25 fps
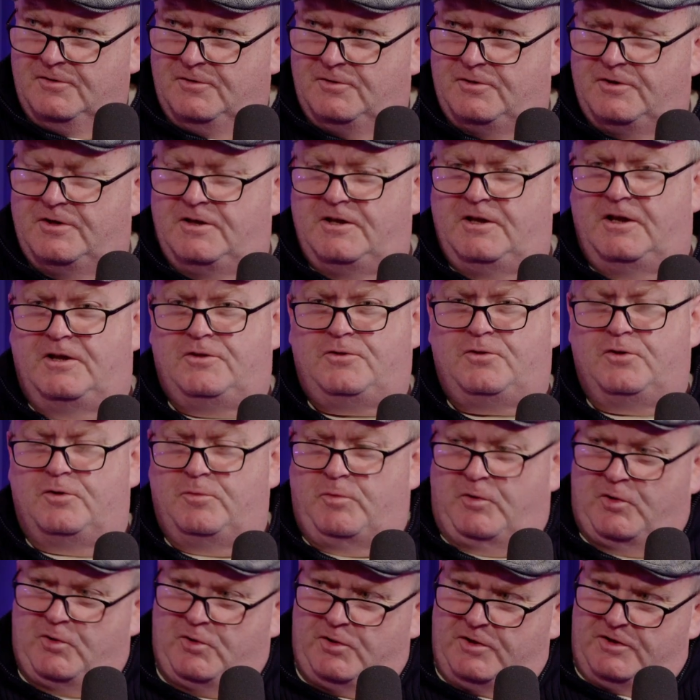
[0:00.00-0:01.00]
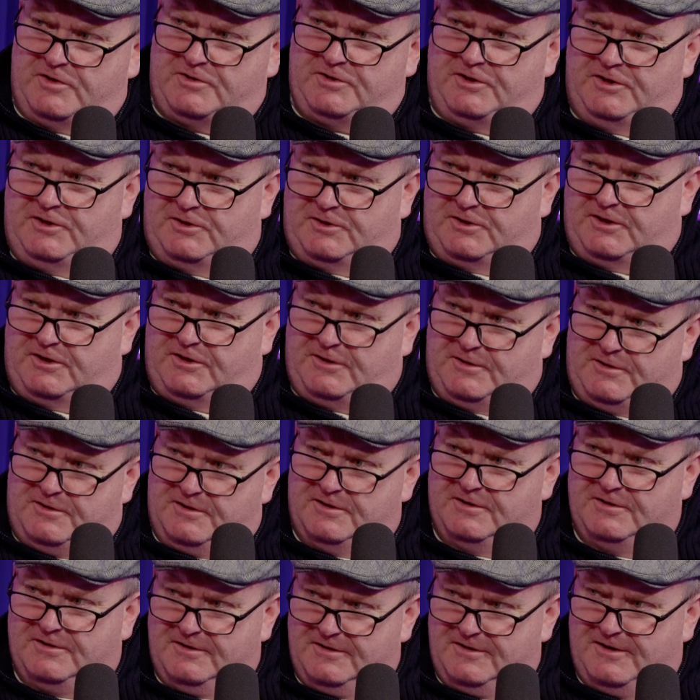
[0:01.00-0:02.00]
Alright, I thought they were going to the seaside.
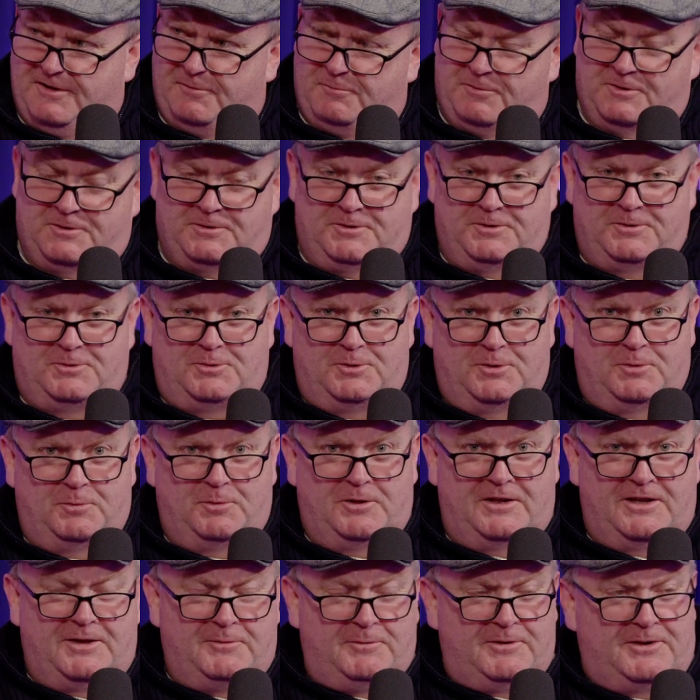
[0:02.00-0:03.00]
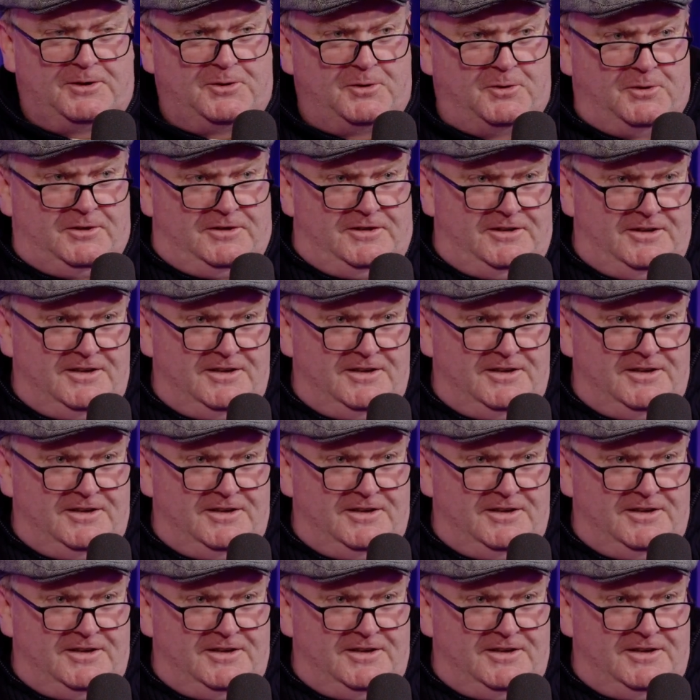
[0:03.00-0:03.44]
I wasn't sure where they were going.